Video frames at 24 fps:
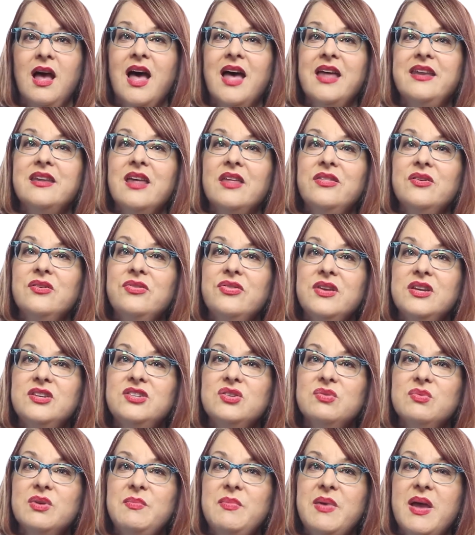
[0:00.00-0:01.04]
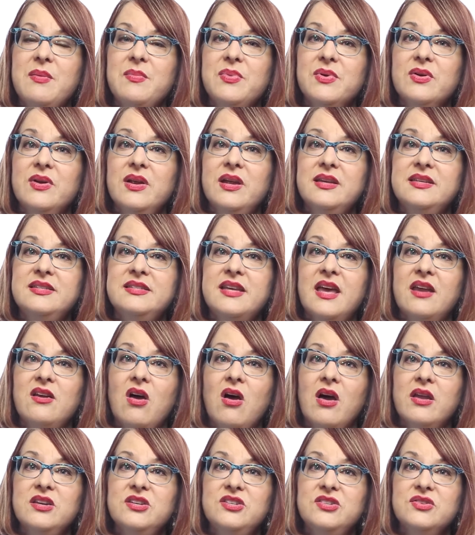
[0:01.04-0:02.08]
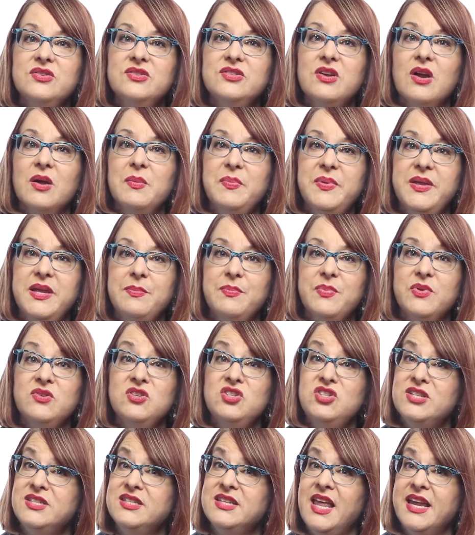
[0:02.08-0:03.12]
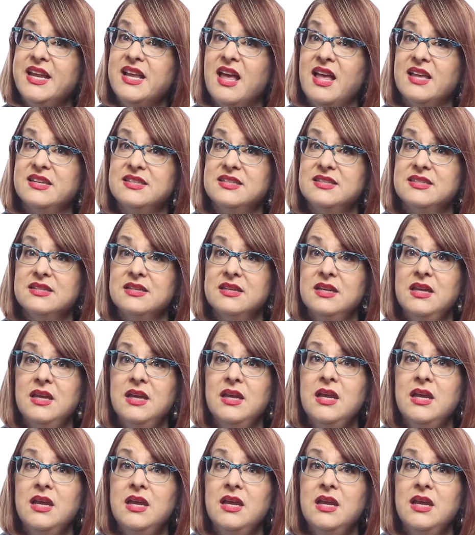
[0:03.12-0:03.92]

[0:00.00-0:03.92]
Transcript: Another thing to remember is that auditors are people just like us.